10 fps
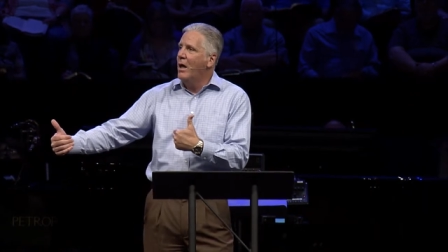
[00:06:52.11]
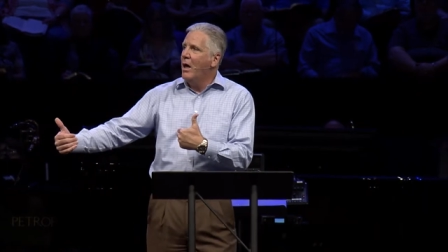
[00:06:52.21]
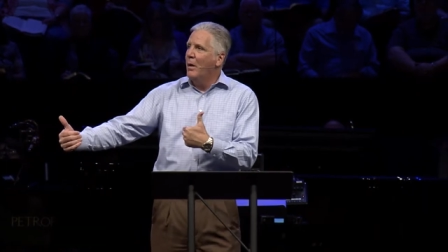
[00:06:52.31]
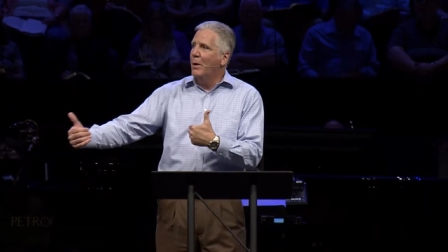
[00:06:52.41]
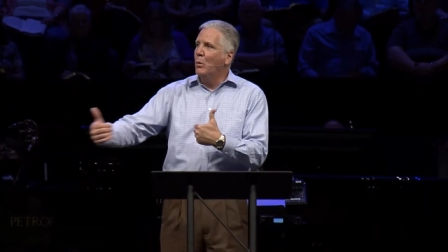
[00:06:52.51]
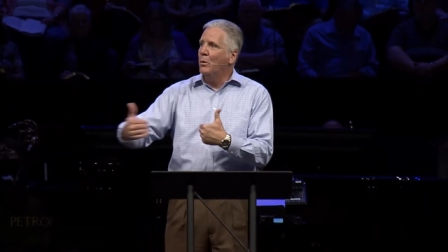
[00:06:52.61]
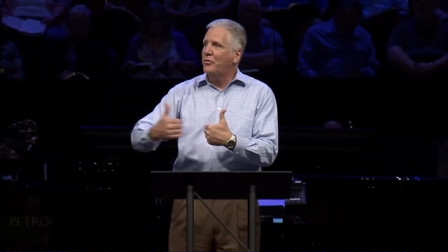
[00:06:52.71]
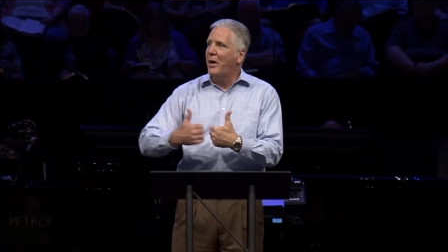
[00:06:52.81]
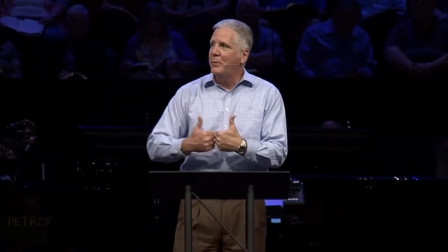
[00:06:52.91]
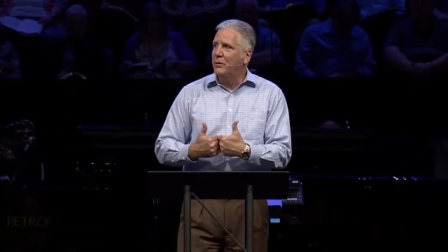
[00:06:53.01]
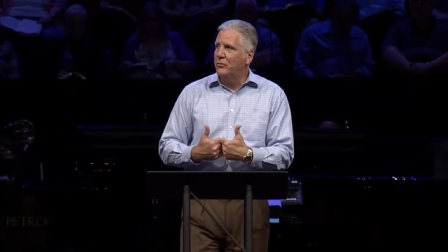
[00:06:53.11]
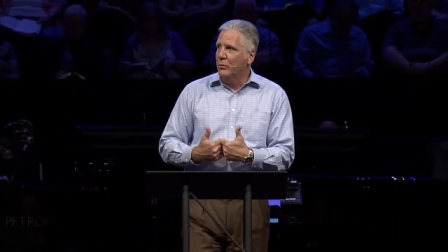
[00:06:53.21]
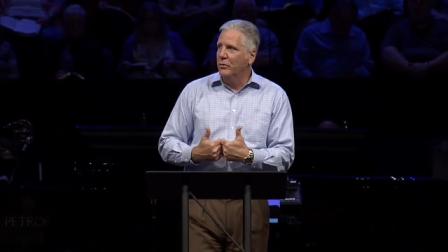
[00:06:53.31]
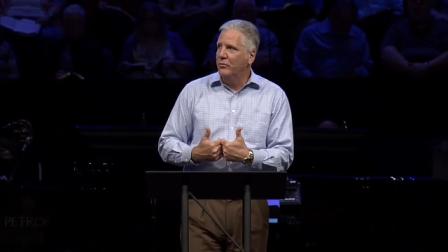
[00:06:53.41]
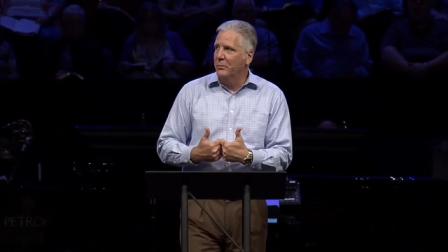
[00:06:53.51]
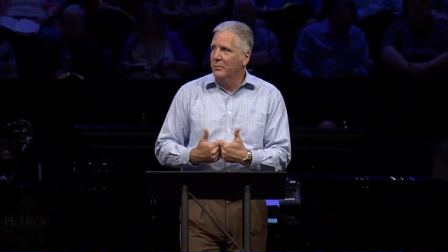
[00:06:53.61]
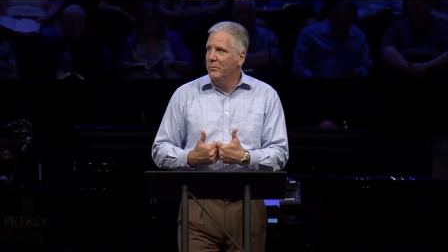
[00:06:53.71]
about what was happening in Jerusalem.